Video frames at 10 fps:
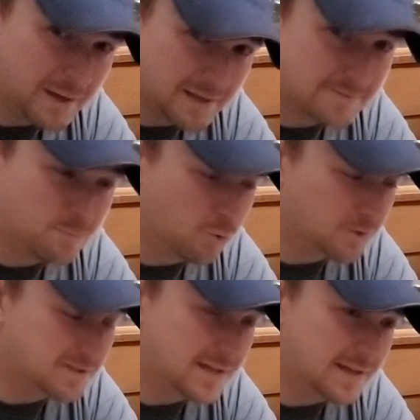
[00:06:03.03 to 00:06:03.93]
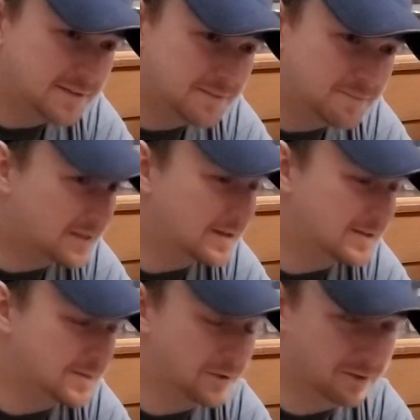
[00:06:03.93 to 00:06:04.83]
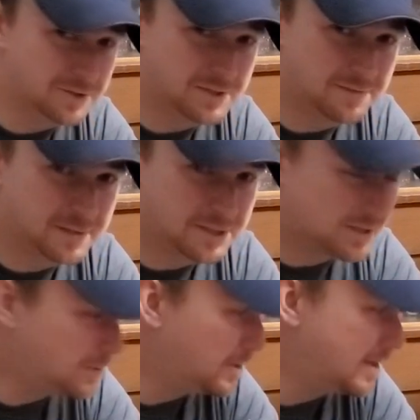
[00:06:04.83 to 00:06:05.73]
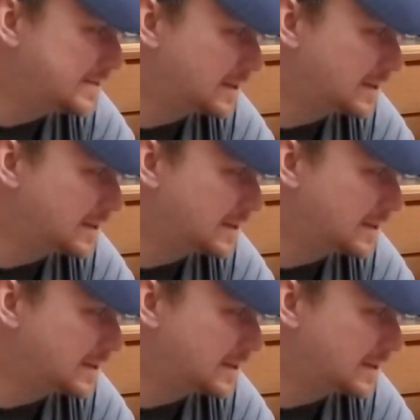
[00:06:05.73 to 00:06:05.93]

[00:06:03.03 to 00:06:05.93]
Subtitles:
makes more sense because I'm allergic to fish anyways,